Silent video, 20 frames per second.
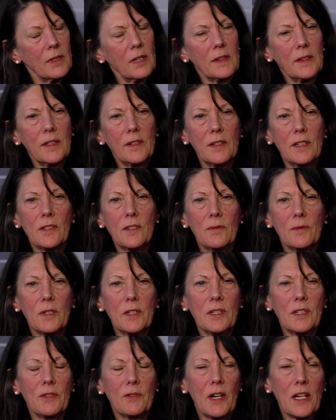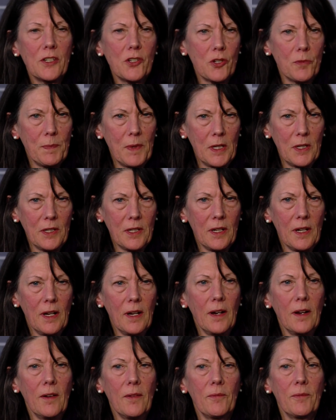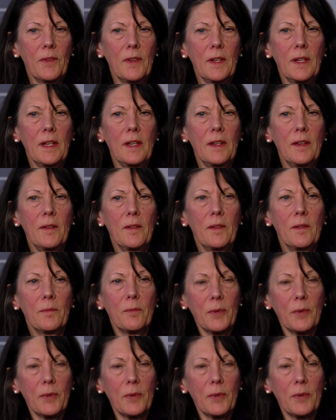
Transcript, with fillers: that there is a retrenchment of the